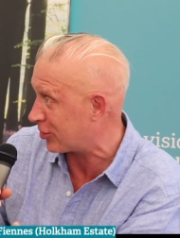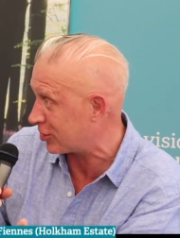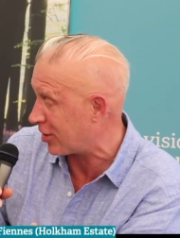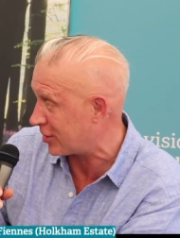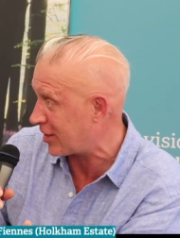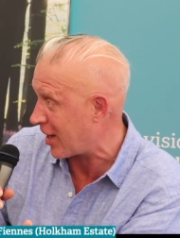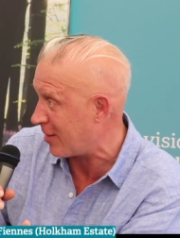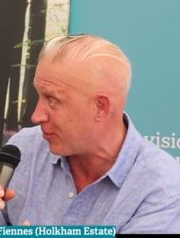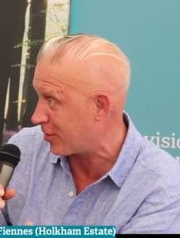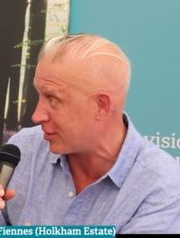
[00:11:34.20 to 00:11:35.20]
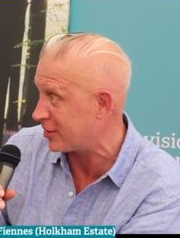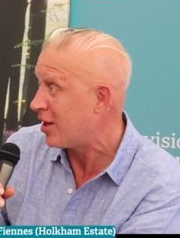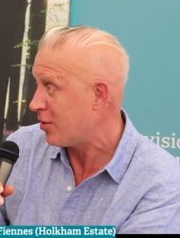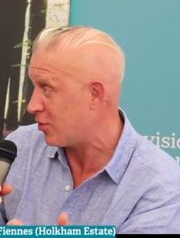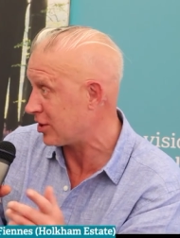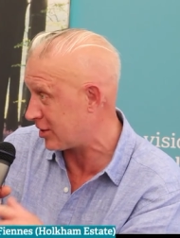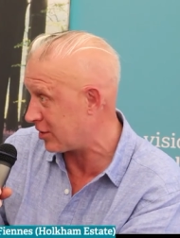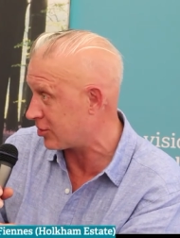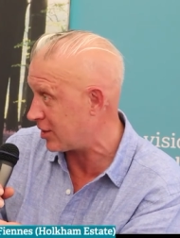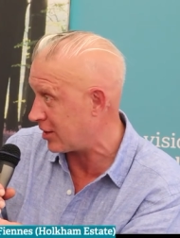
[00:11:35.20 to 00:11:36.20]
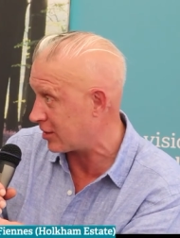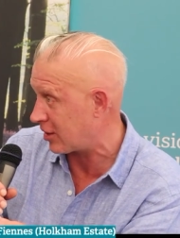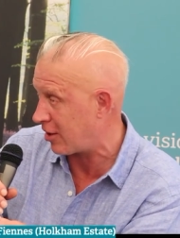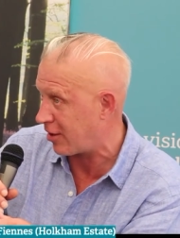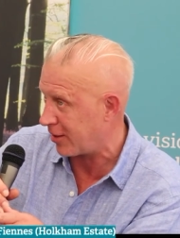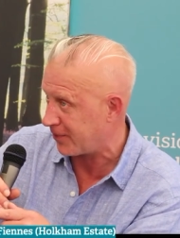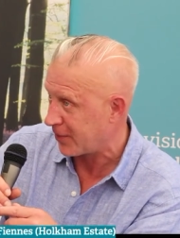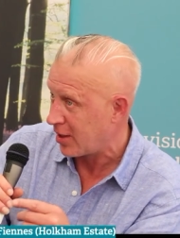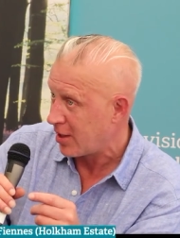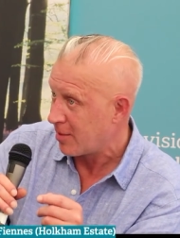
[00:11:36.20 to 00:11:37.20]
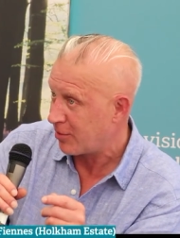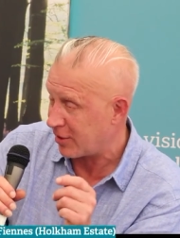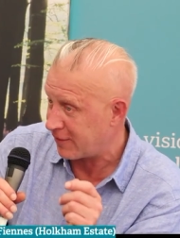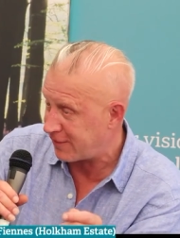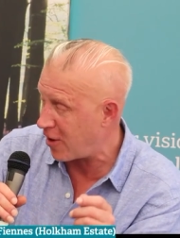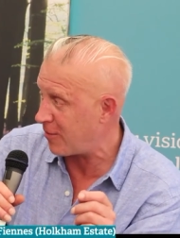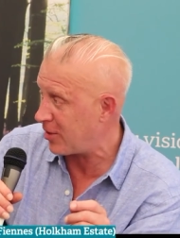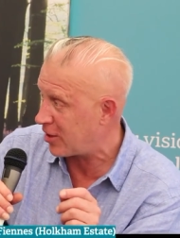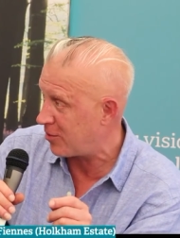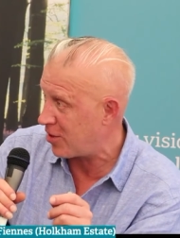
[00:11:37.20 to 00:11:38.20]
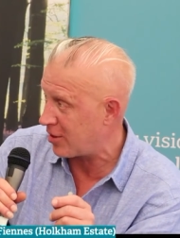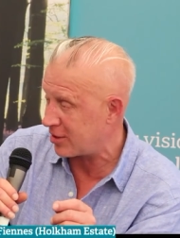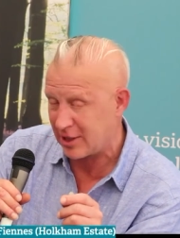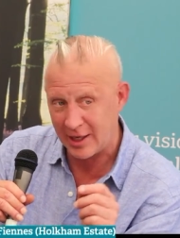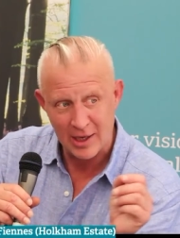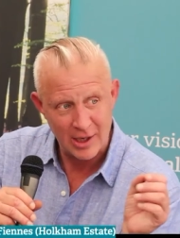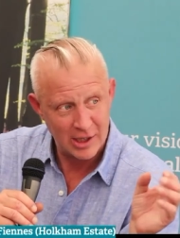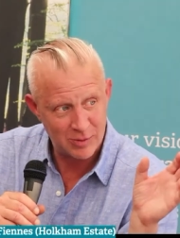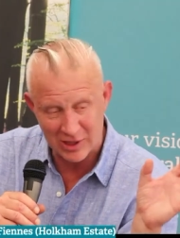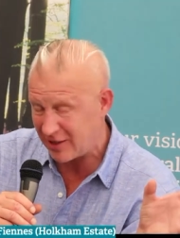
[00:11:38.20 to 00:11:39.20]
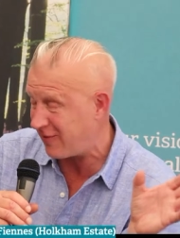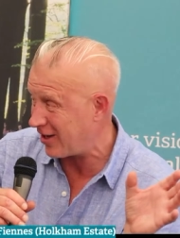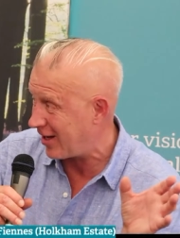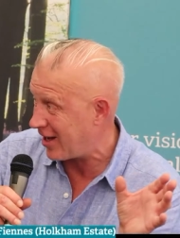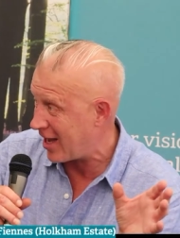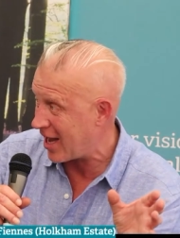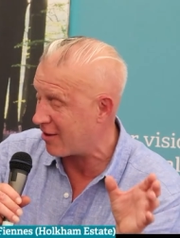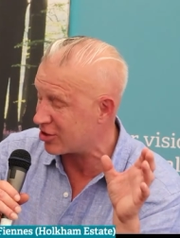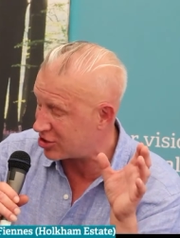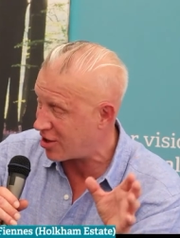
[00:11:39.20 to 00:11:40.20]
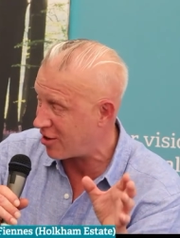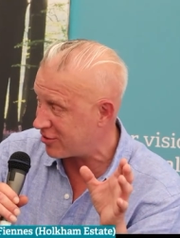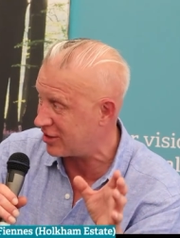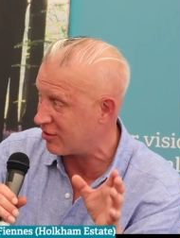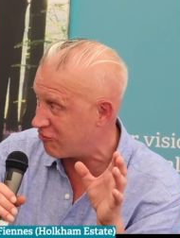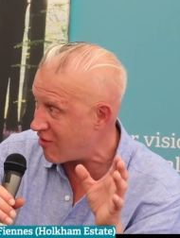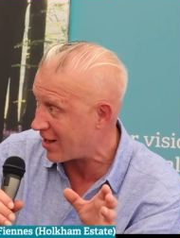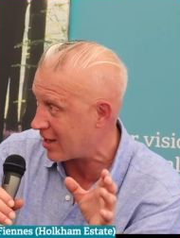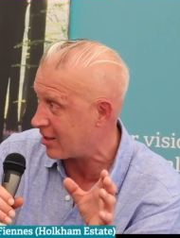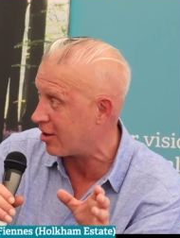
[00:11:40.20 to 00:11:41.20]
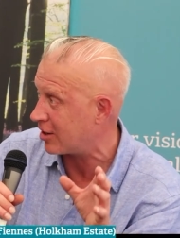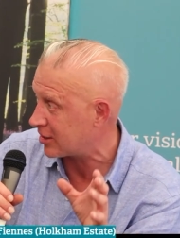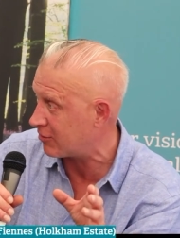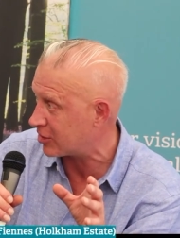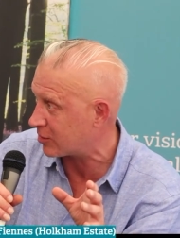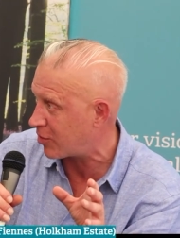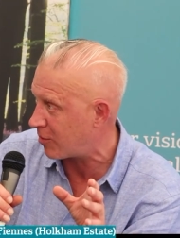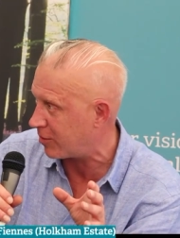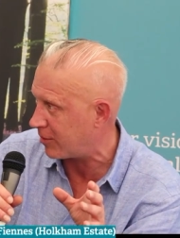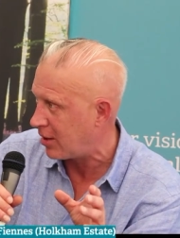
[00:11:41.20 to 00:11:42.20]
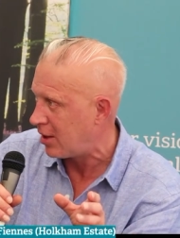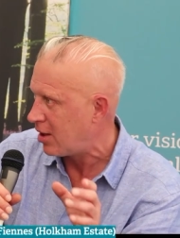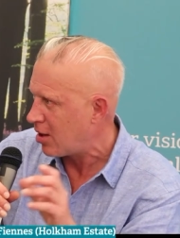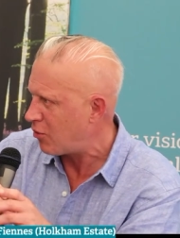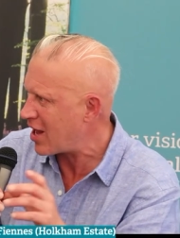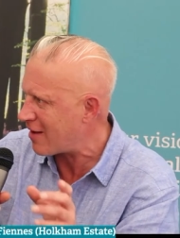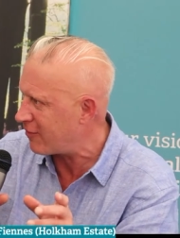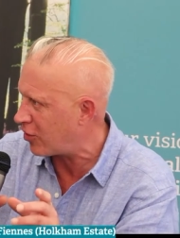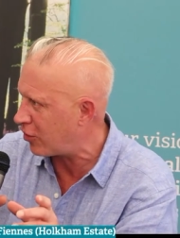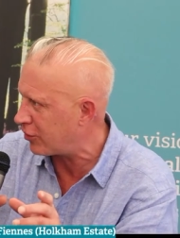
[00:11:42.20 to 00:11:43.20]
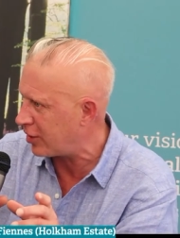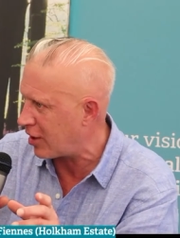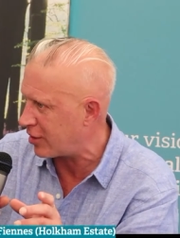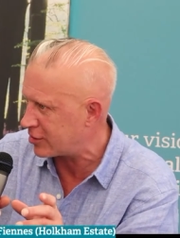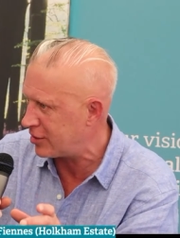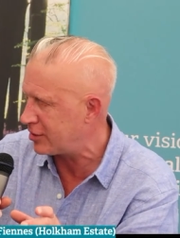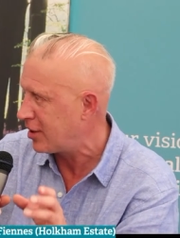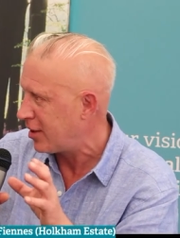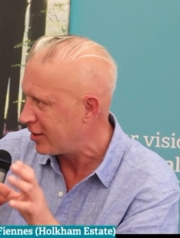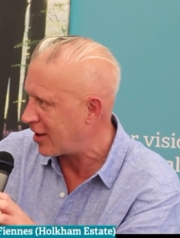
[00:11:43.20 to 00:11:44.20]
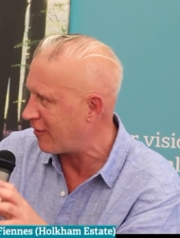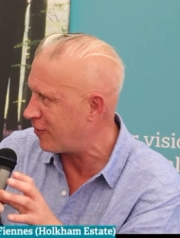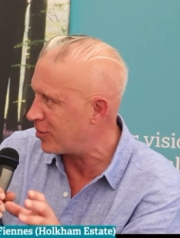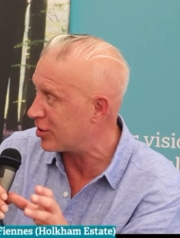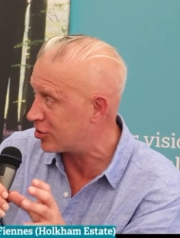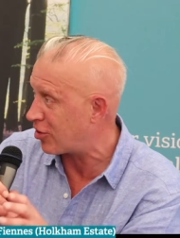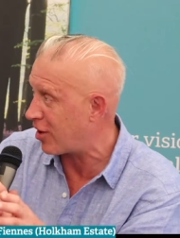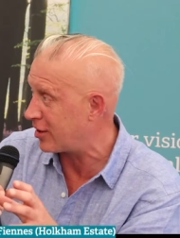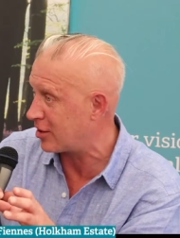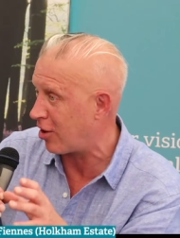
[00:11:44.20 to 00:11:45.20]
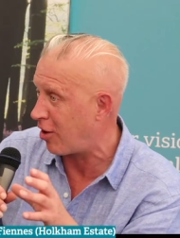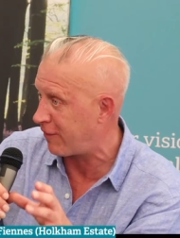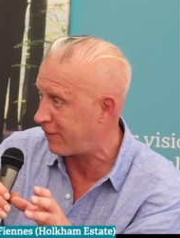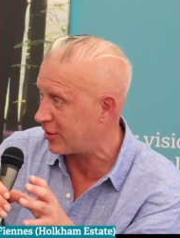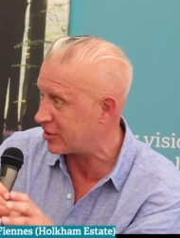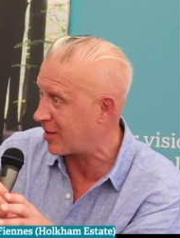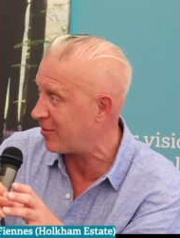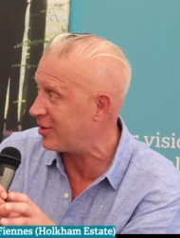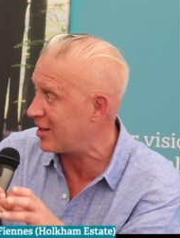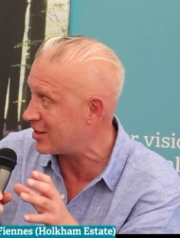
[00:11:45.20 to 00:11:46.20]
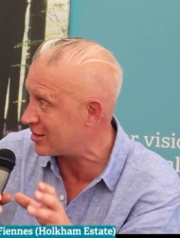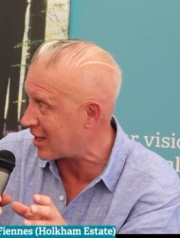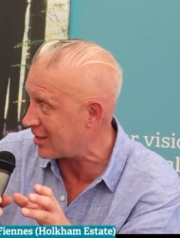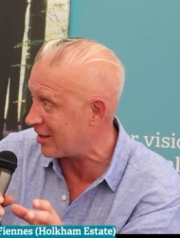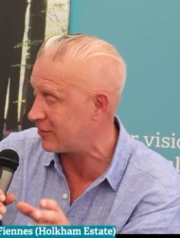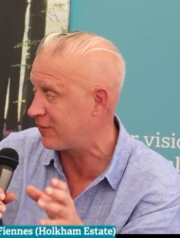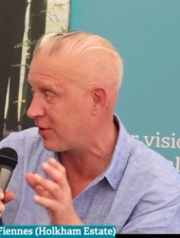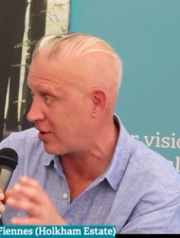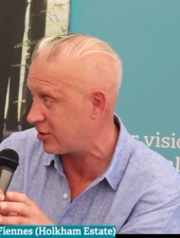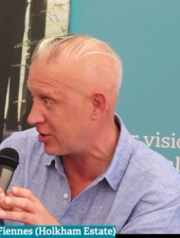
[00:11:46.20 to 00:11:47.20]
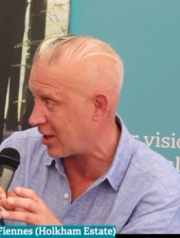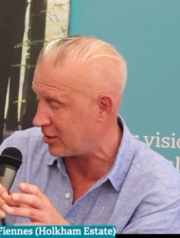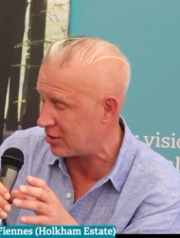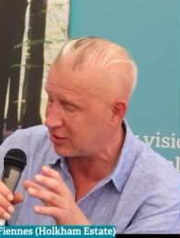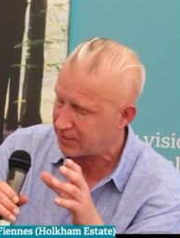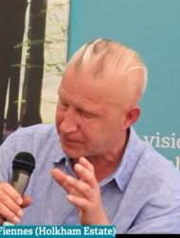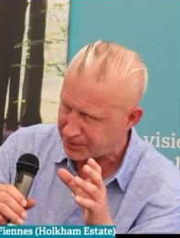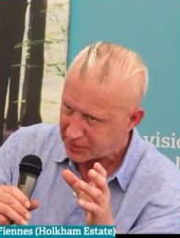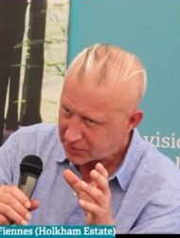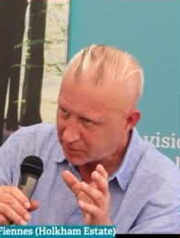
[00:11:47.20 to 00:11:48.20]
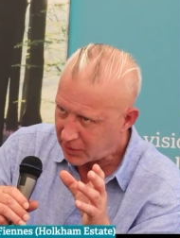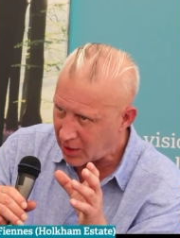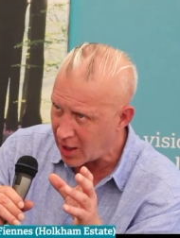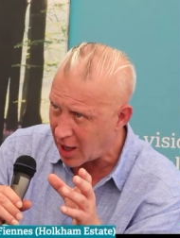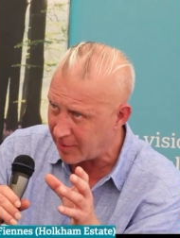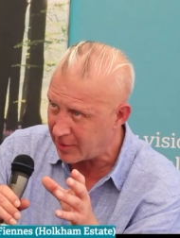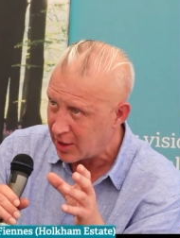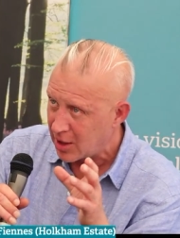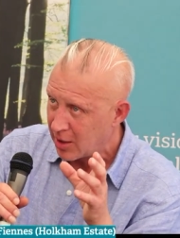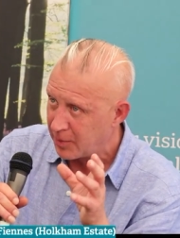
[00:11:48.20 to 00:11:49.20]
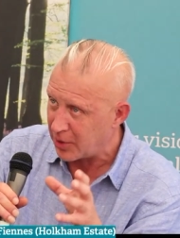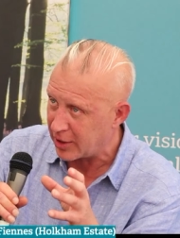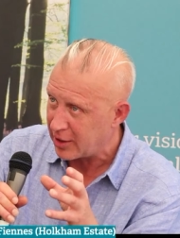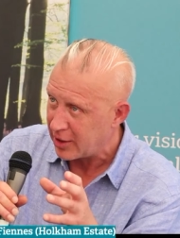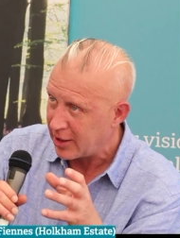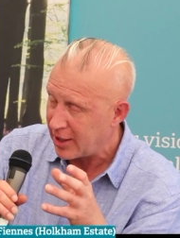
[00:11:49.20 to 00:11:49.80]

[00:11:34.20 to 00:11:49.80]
what's going to say, because we're still seeing decline. But the farming community, specifically here, are starting to recognise there is a problem. We haven't got all the answers. Government are trying to offer some of the incentives for those changes. But